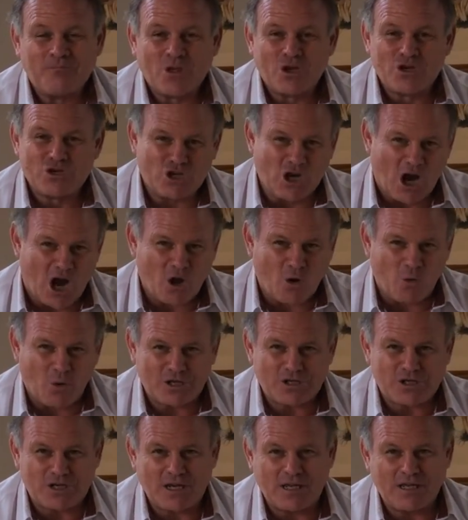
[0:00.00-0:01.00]
shark
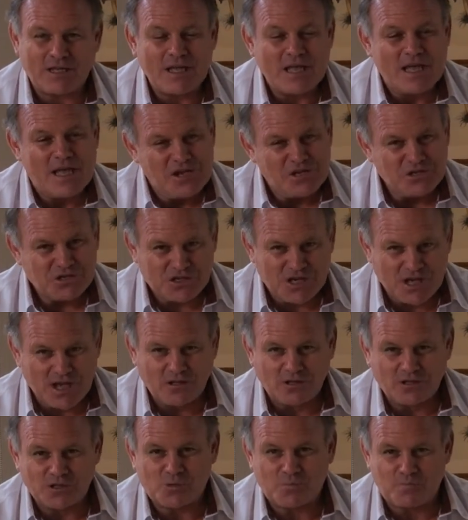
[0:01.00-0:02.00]
watching,
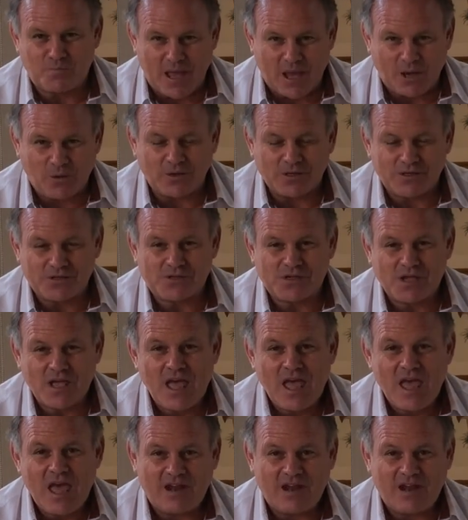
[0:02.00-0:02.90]
seals, penguins,